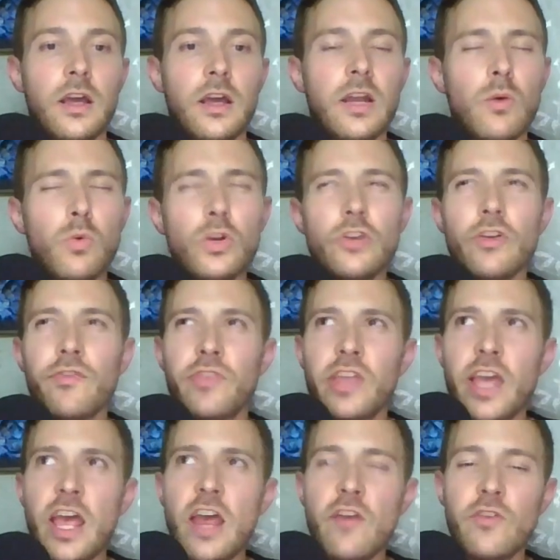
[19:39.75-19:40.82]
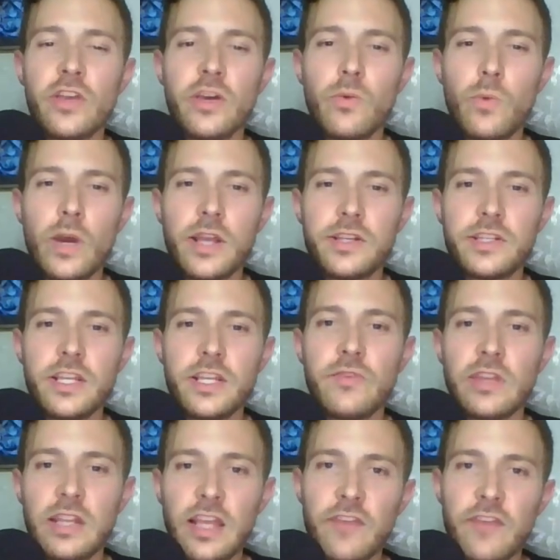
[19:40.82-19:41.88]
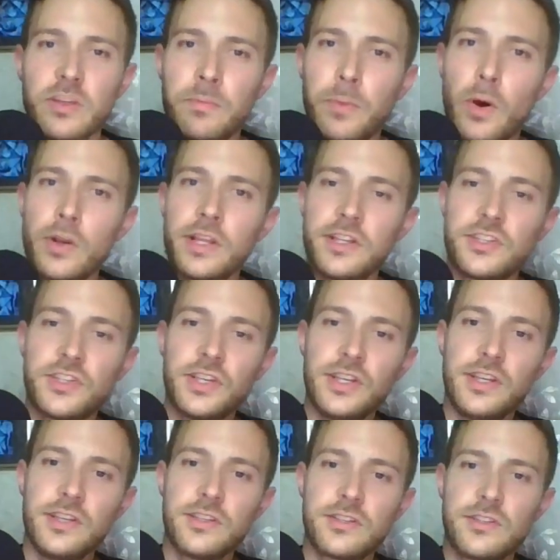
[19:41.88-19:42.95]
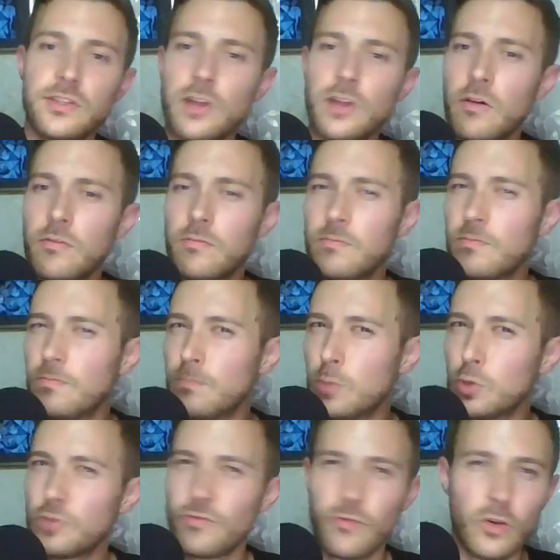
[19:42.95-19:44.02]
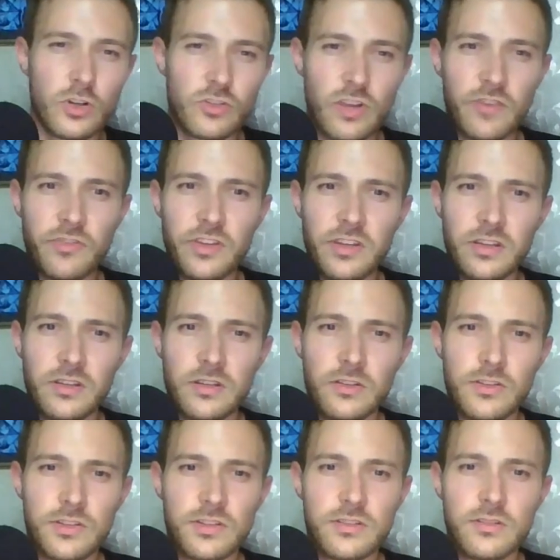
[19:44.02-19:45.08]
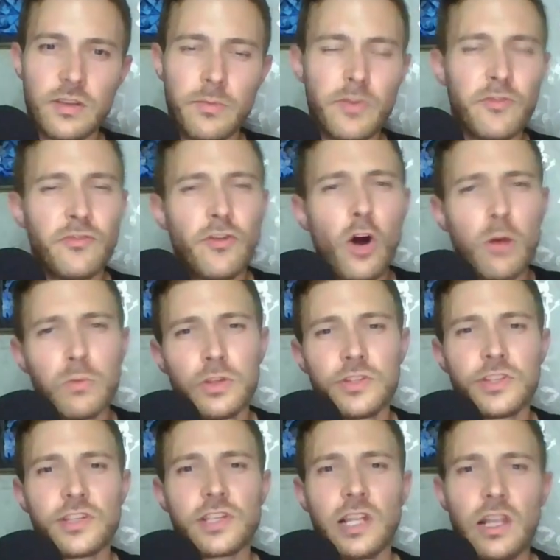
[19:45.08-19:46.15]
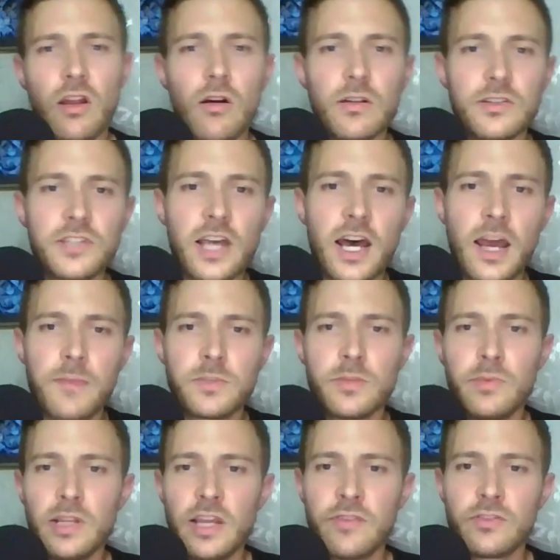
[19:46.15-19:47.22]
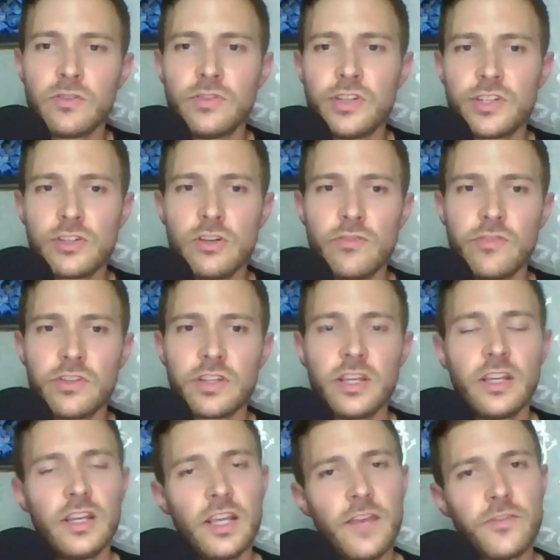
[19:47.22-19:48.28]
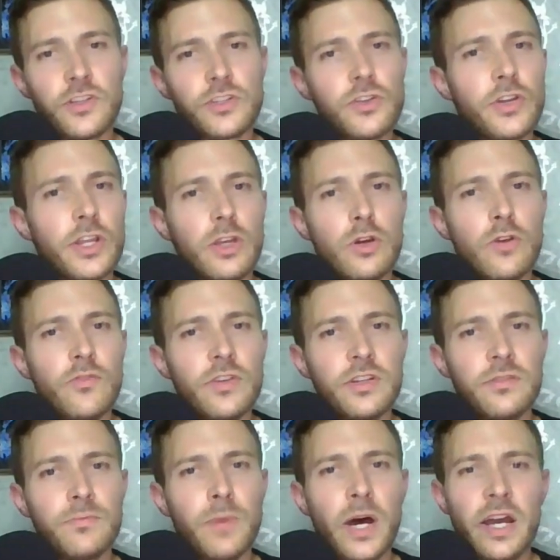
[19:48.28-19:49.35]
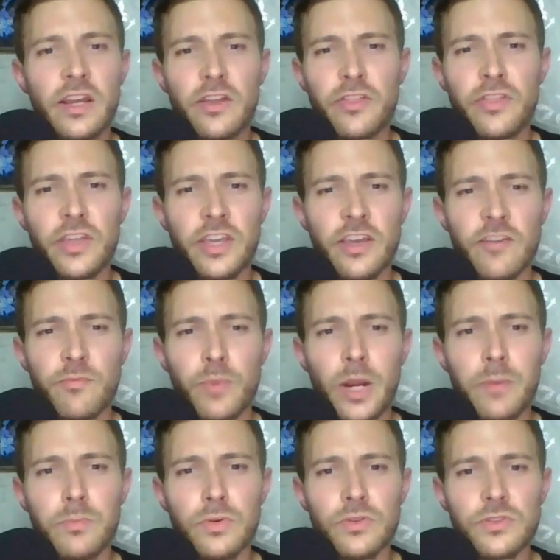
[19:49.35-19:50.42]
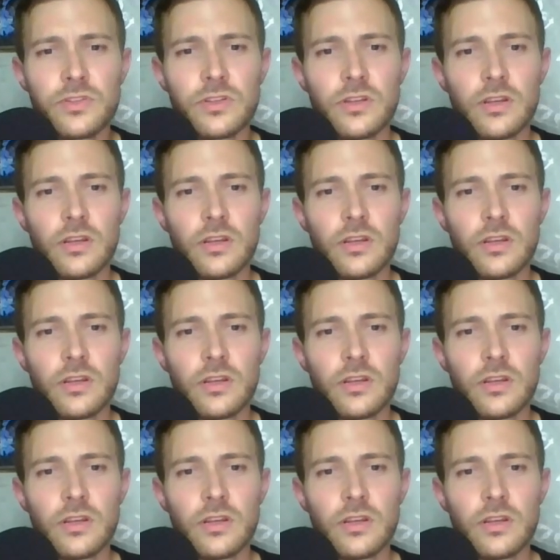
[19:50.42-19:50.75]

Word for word: Now, I wonder if the area where David left the body sees not much foot traffic, because, I mean, four months is a long time to be left undiscovered if she's only covered by a thicket of brambles.